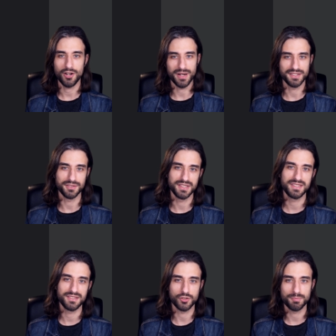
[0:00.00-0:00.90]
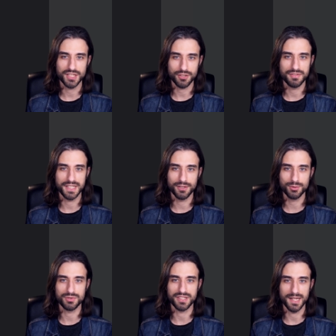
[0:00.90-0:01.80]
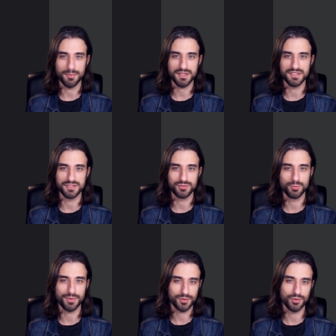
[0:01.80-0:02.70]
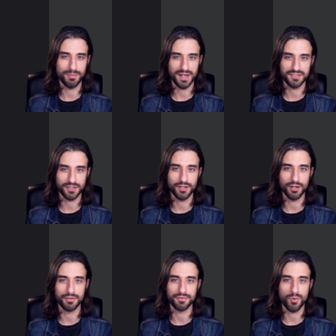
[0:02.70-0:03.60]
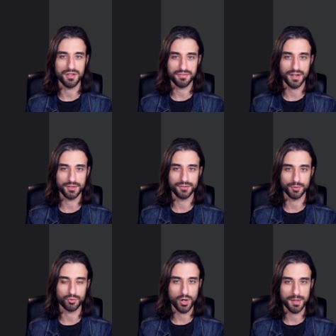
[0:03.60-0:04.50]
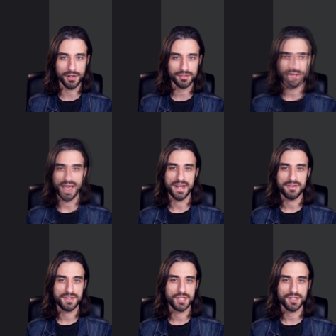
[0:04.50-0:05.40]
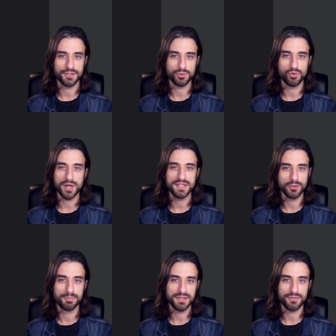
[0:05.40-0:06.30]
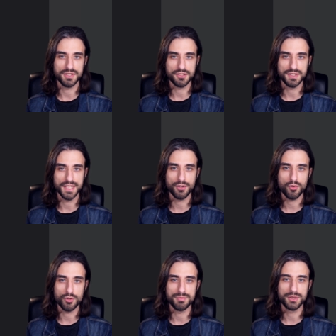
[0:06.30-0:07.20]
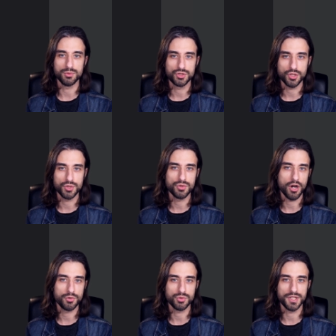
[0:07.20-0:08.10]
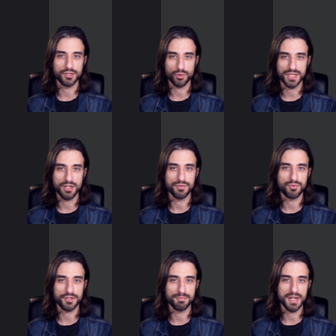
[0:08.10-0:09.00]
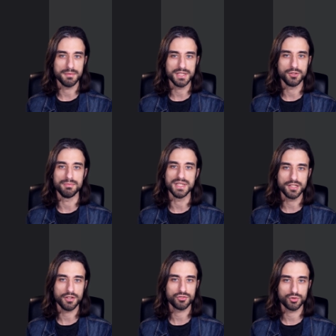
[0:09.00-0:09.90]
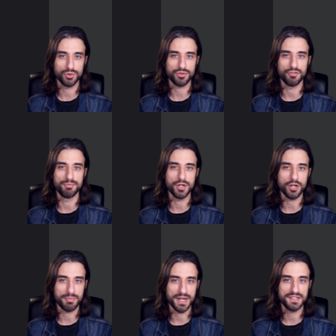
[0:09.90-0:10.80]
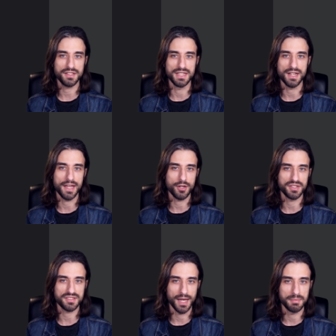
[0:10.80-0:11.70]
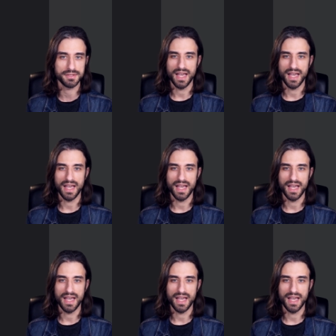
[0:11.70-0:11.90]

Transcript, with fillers: Alright, so this is a special video to celebrate this super cool milestone of 1000 subscribers and I figured that a great topic for this video would be to show you how to get rid of what might be the biggest source of boilerplate in iOS apps.